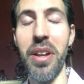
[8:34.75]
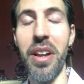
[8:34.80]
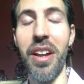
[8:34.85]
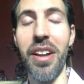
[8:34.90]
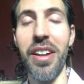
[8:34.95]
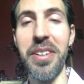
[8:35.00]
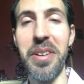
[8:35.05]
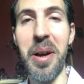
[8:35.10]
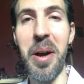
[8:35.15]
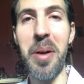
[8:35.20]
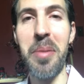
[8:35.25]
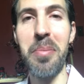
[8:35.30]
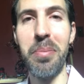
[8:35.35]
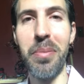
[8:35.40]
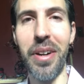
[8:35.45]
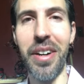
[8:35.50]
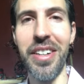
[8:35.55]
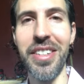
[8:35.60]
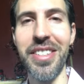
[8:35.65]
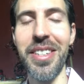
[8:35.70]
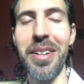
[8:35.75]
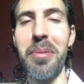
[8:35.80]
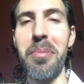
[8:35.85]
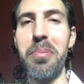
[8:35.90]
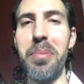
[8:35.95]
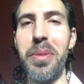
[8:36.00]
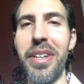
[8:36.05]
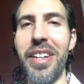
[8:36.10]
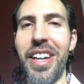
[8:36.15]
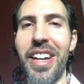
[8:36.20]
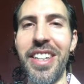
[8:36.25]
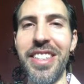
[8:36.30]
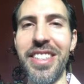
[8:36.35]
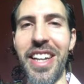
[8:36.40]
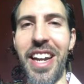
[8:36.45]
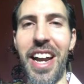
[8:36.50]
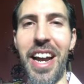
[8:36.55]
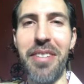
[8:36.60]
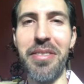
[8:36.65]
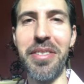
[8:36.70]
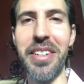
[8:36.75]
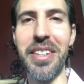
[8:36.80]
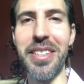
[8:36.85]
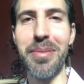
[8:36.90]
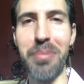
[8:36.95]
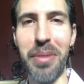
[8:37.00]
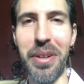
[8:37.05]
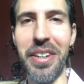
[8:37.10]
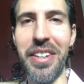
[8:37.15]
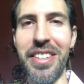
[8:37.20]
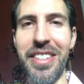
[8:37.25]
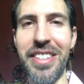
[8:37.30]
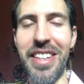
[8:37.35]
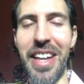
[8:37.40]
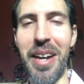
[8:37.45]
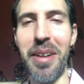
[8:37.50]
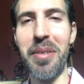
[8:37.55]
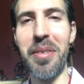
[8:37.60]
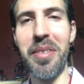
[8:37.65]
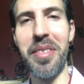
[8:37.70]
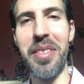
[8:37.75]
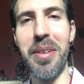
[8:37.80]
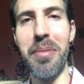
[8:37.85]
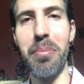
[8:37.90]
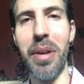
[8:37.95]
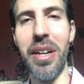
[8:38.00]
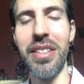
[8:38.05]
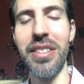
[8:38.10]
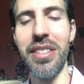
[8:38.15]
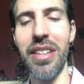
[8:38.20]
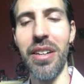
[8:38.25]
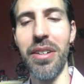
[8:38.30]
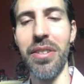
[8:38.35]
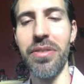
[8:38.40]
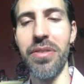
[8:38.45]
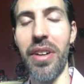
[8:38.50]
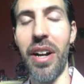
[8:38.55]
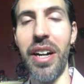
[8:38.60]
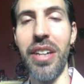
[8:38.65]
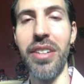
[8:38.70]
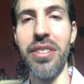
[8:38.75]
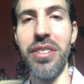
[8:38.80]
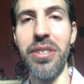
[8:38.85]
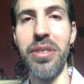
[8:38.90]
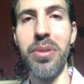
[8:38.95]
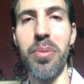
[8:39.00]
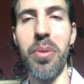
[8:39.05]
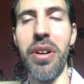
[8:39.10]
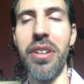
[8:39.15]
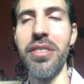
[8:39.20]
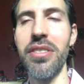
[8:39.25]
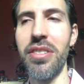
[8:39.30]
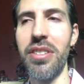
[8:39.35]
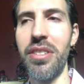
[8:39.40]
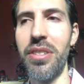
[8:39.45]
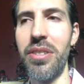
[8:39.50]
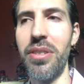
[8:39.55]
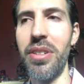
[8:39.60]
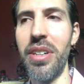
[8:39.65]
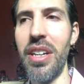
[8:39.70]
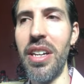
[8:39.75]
Not much, because I haven't experienced them myself. I do want to